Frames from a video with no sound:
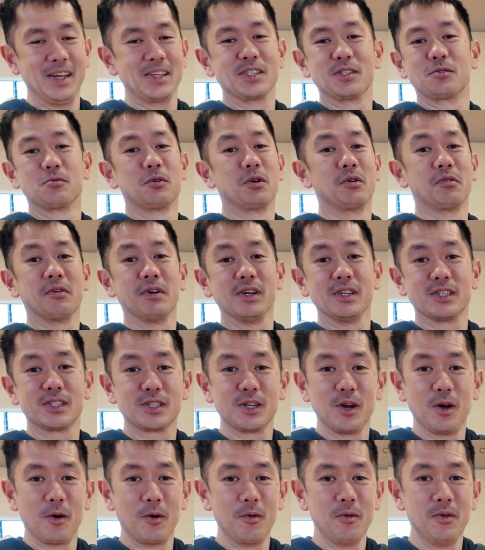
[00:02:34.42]
as really, really
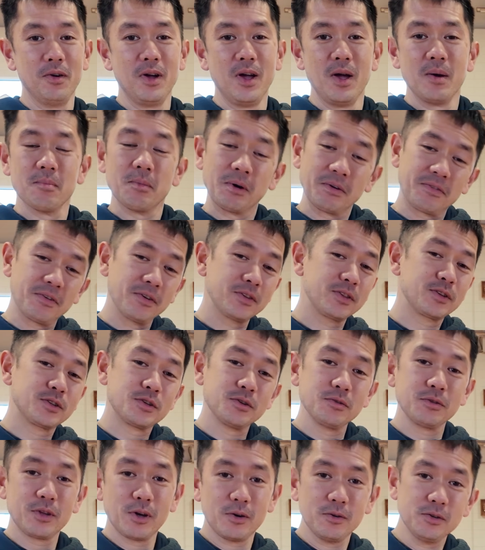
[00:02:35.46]
slow, but
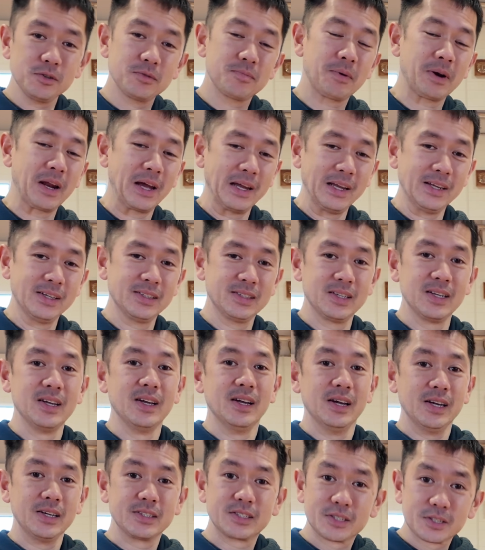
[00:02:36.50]
to those players,
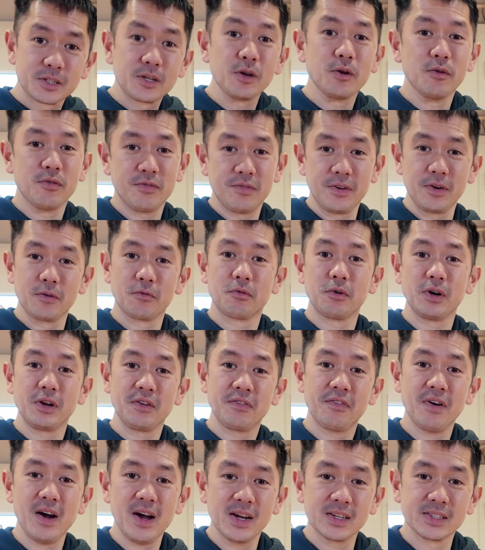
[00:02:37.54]
it still feels really
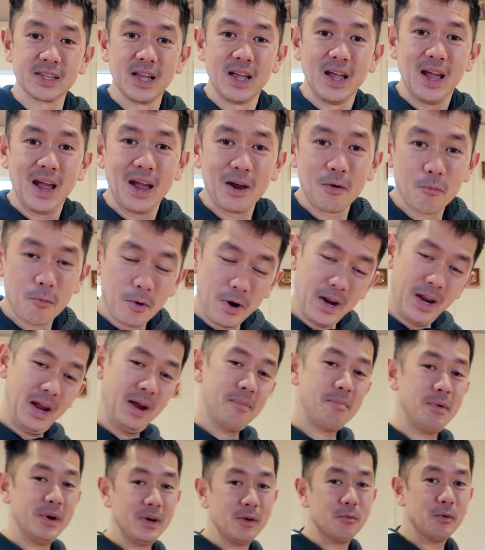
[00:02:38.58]
fast. And what
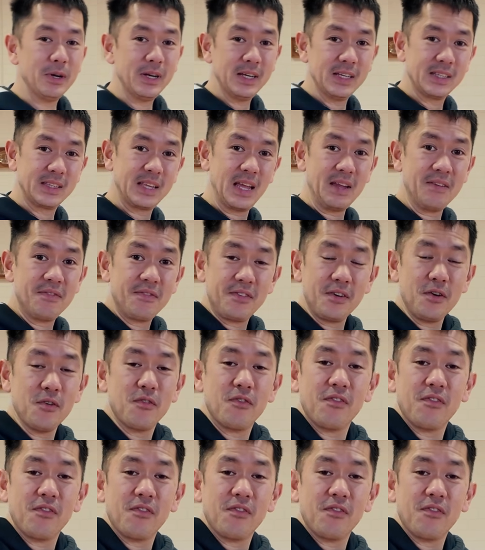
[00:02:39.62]
happens when they feel